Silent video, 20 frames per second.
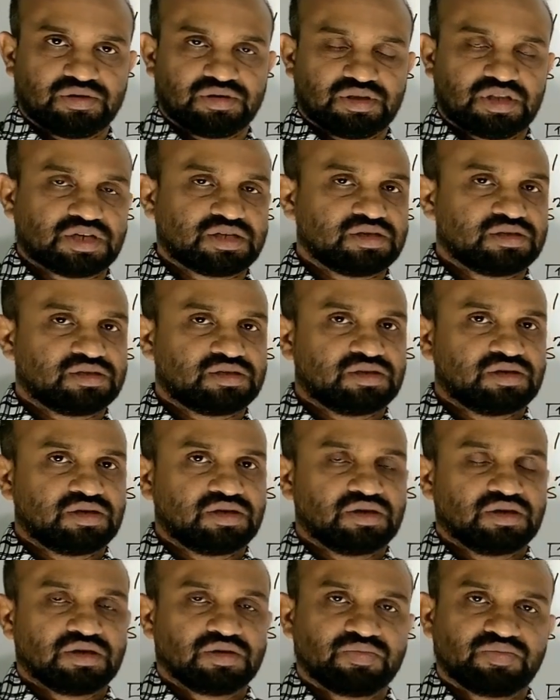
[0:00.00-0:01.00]
That is,
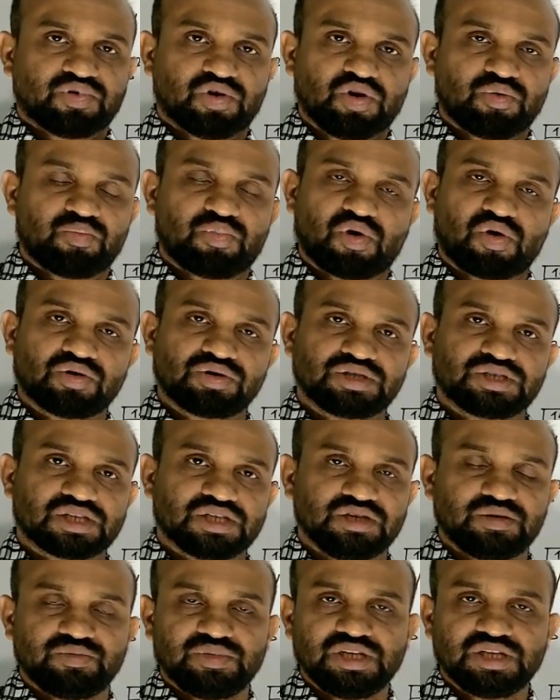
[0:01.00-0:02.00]
four bonds
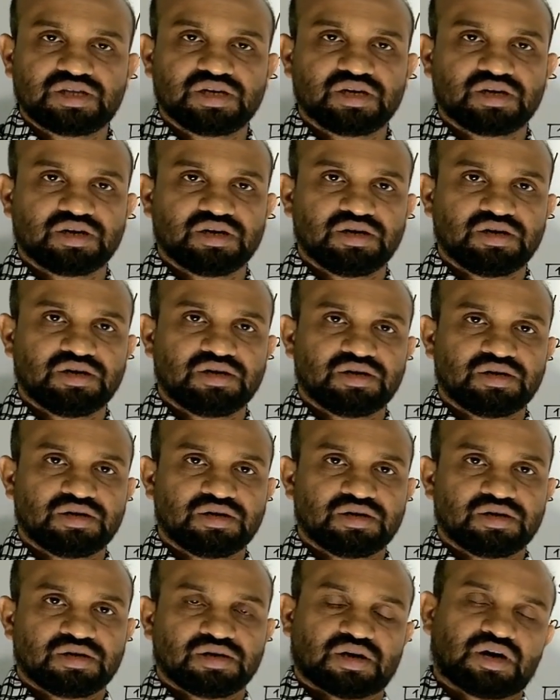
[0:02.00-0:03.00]
in methane
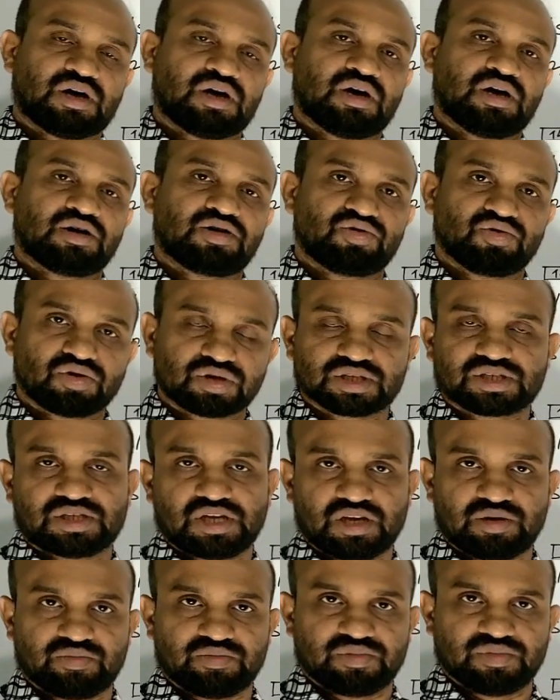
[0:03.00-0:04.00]
are not
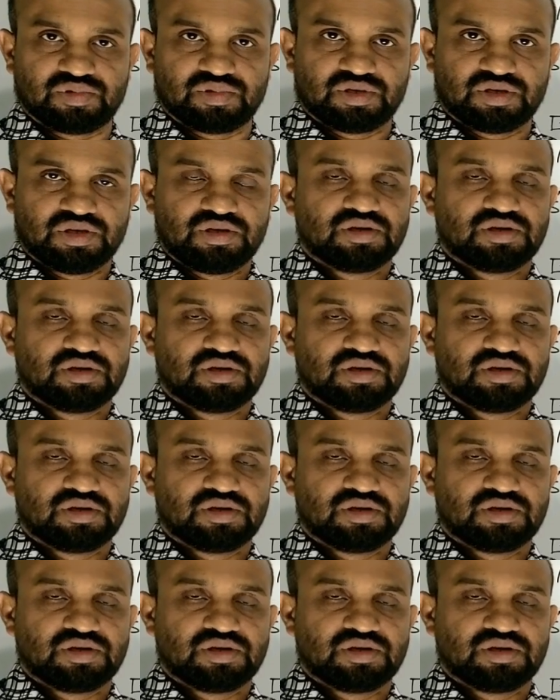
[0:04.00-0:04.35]
same.